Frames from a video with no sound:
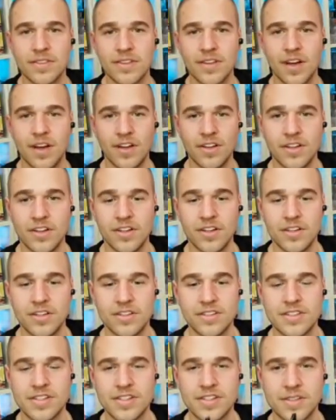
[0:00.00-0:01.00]
I'll
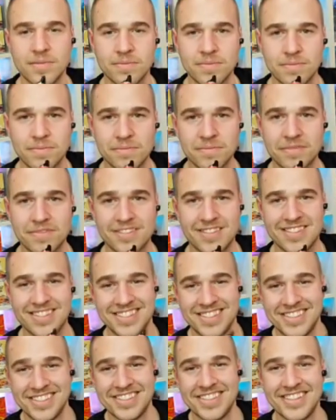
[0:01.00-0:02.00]
say something. Oh
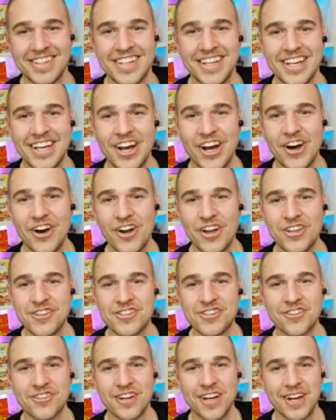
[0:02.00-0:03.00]
well. Oh, you
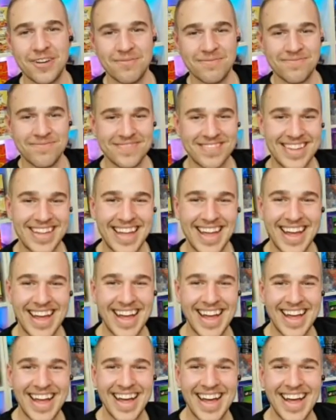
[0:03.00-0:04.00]
screwed up. I did
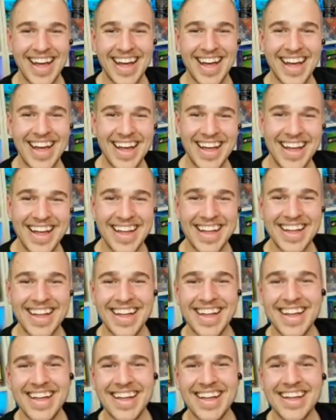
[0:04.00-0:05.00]
it.
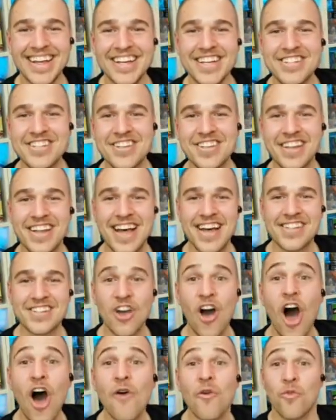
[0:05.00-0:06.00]
So the last...
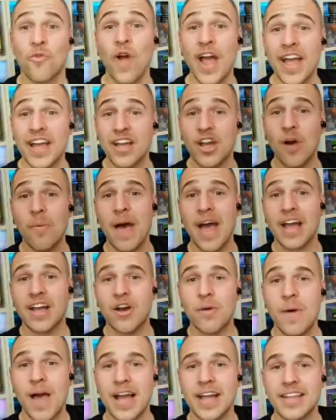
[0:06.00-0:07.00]
Oh, wait! Go back! Go
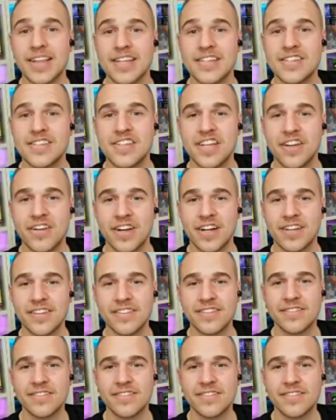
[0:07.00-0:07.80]
back! That's a secret.